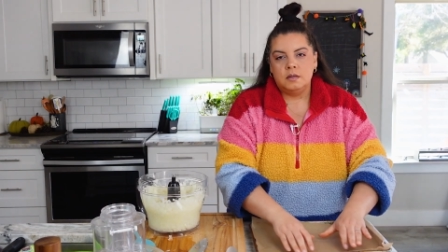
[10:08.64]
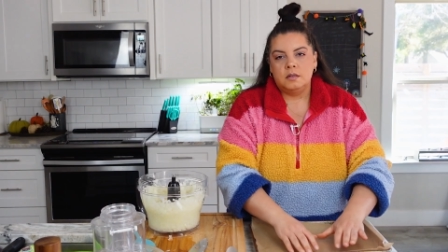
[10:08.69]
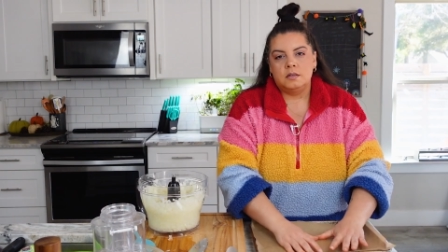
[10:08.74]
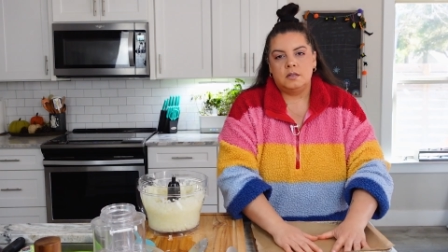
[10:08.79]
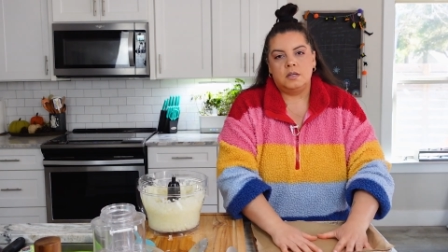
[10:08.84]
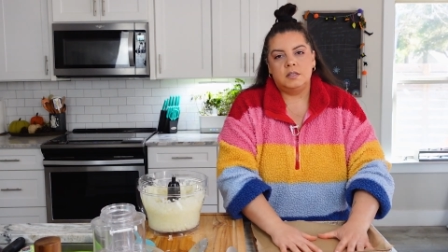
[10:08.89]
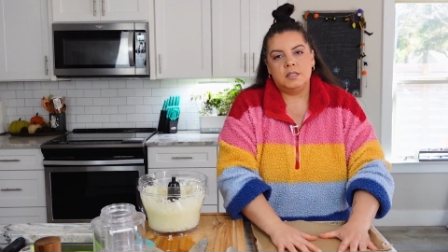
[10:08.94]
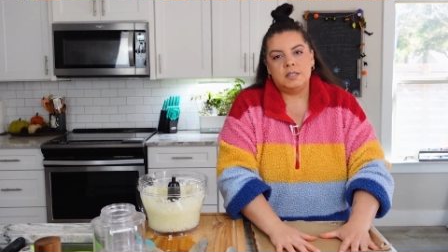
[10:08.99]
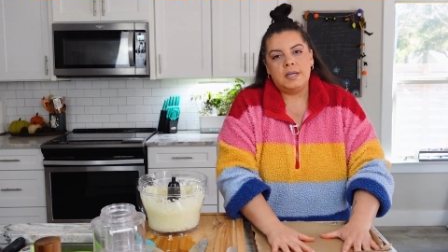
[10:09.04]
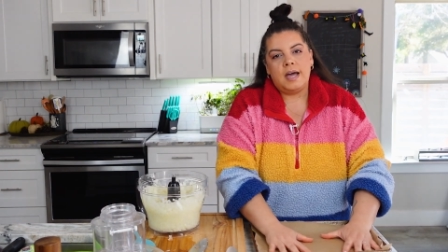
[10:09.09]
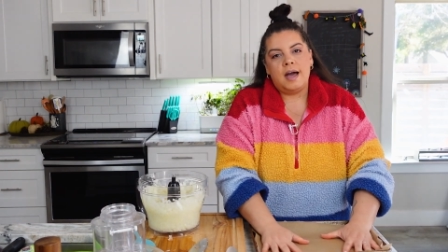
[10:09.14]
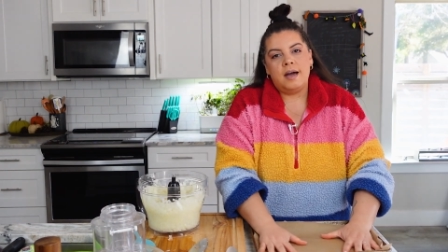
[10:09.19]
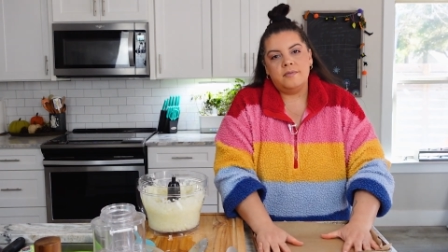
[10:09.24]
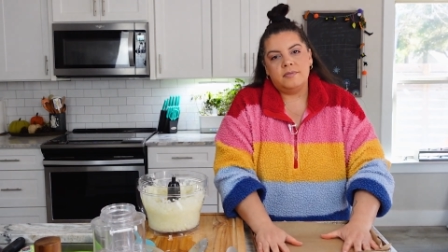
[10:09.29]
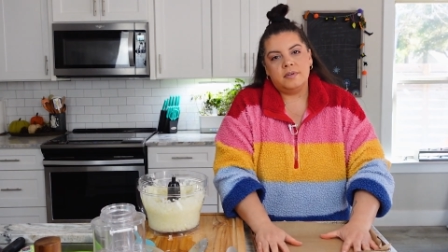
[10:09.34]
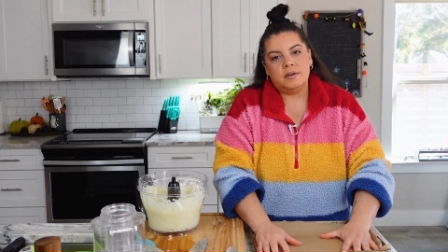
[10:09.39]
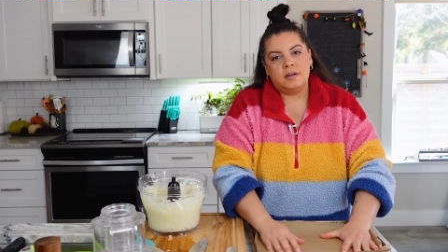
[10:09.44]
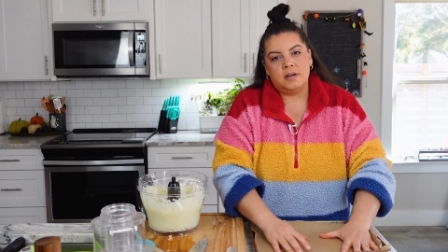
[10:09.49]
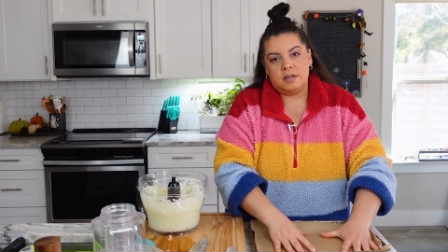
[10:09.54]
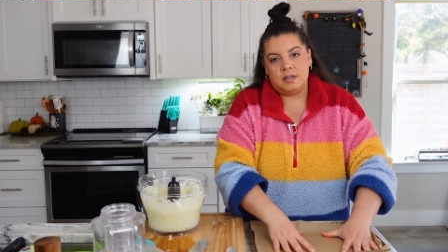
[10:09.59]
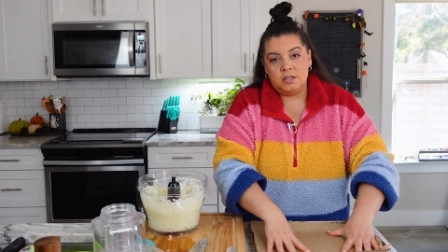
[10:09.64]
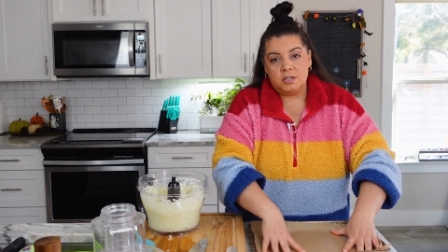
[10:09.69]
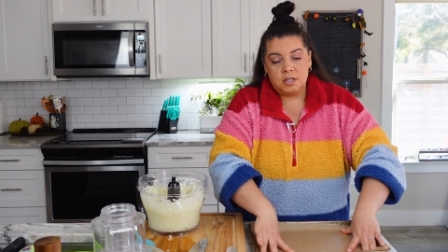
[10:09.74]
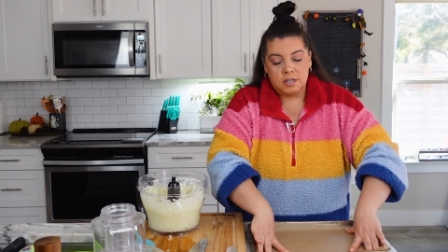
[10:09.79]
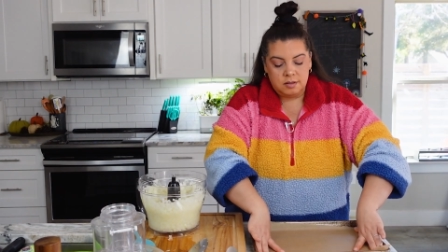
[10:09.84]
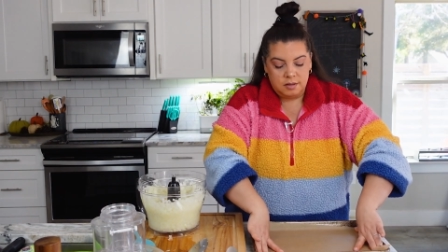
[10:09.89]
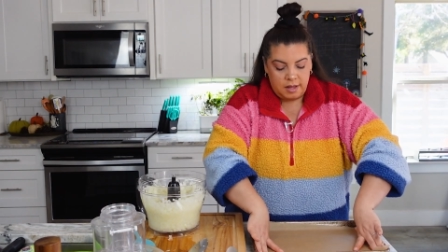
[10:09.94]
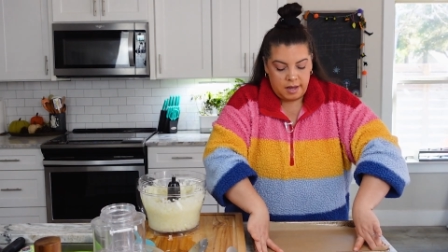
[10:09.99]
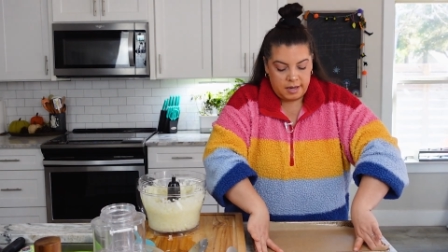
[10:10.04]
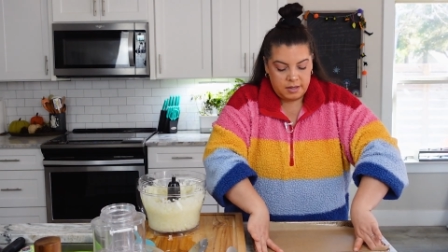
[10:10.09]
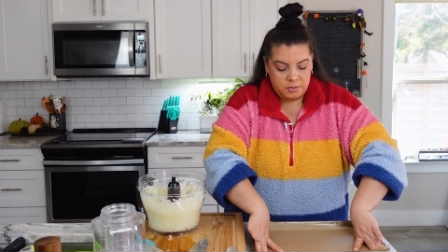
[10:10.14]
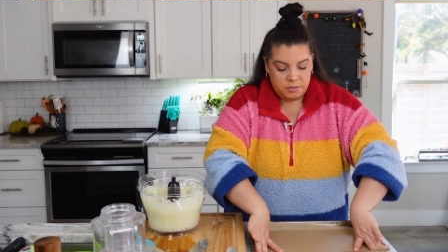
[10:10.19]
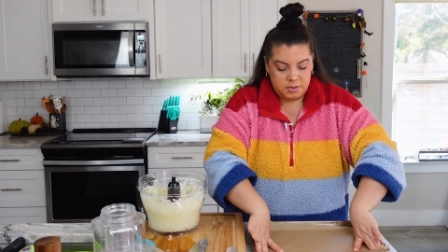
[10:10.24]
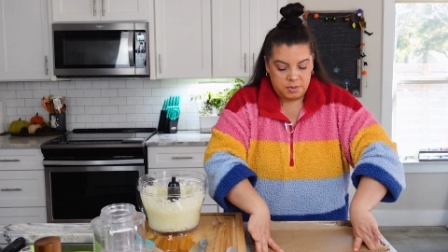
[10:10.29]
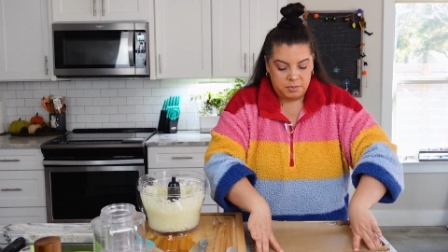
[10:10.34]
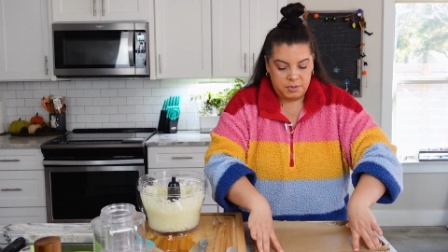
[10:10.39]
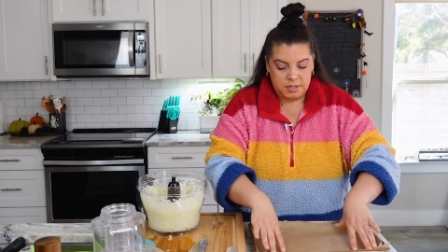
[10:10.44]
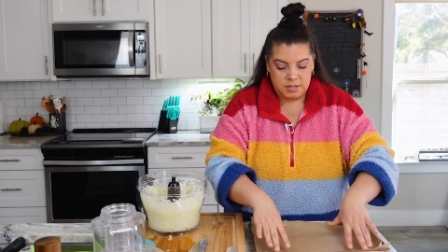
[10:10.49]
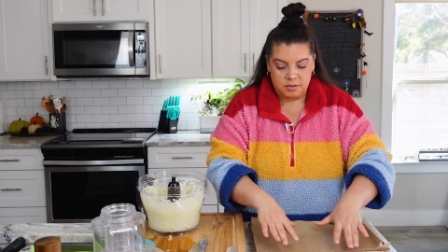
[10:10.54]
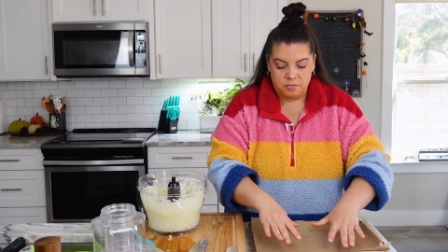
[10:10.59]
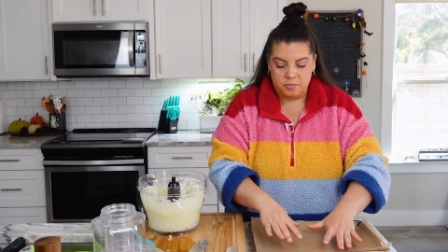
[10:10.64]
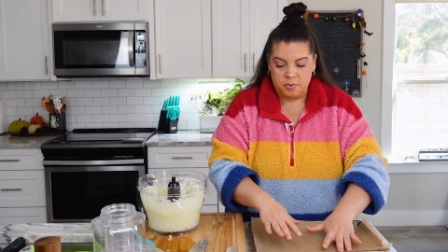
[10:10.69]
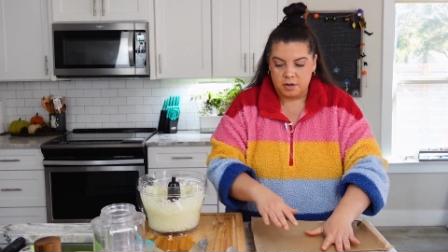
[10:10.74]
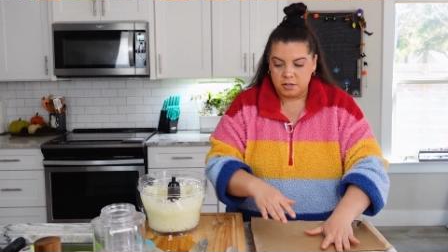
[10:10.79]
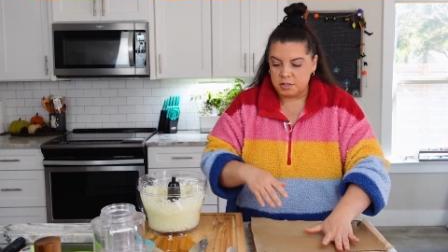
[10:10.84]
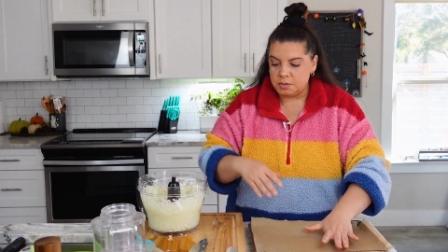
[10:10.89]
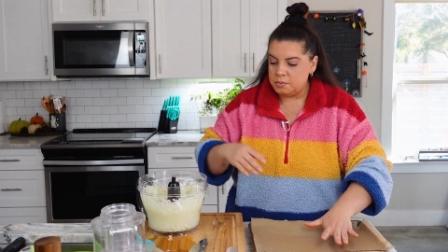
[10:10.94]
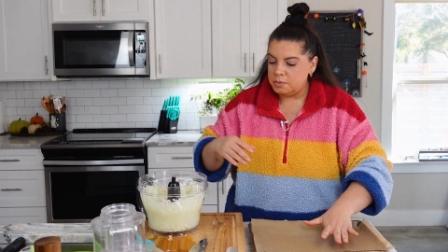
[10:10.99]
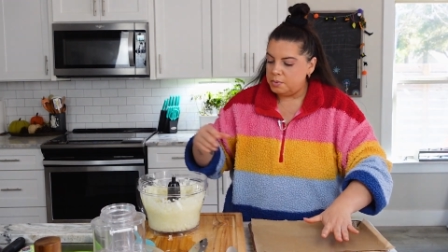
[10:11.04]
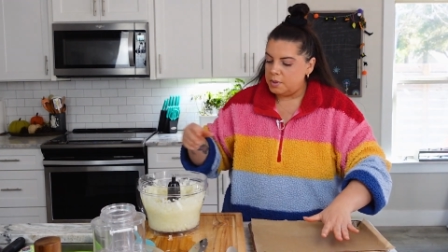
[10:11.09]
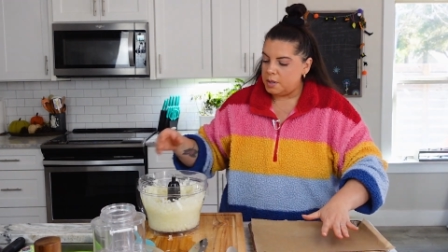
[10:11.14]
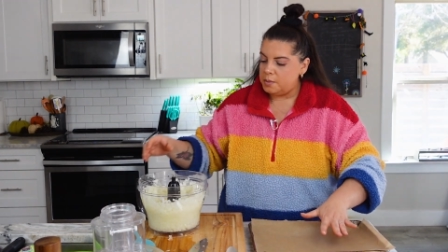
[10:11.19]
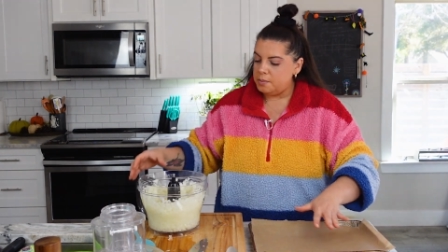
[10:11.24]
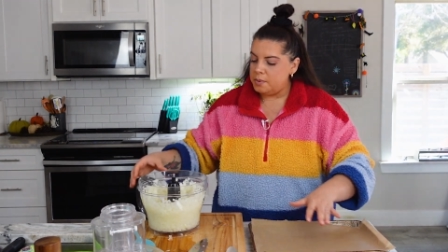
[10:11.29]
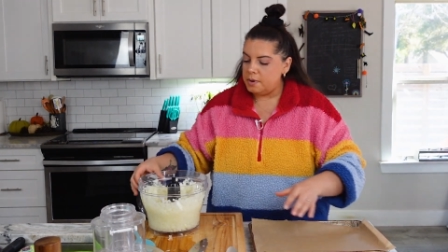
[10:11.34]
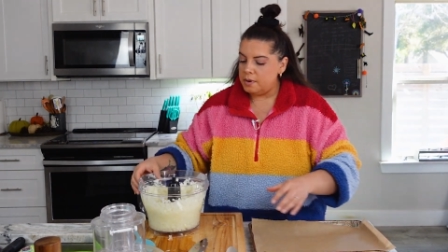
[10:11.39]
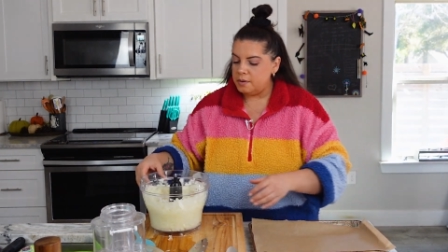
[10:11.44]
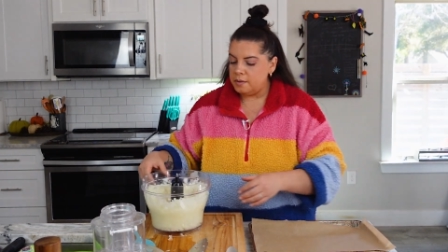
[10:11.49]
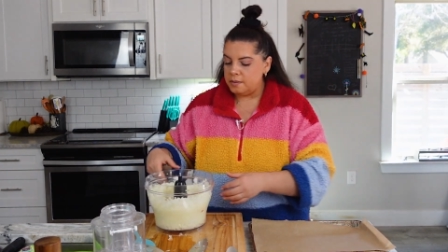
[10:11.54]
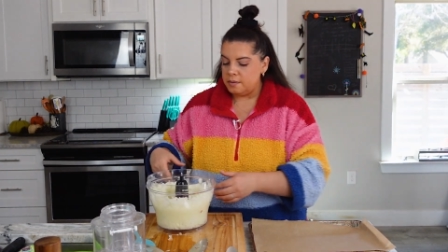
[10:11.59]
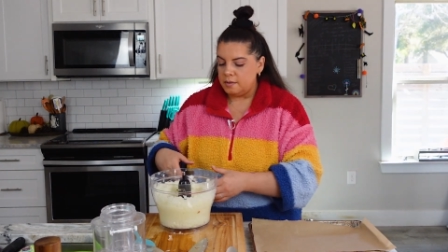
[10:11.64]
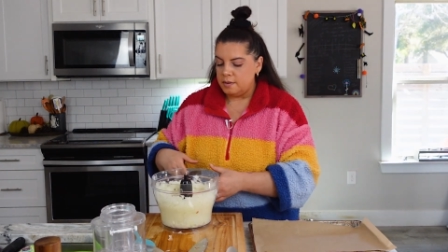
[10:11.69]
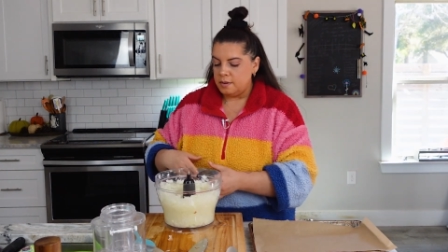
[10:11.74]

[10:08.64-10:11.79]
So I just have the cookie sheet lined with a piece of parchment paper.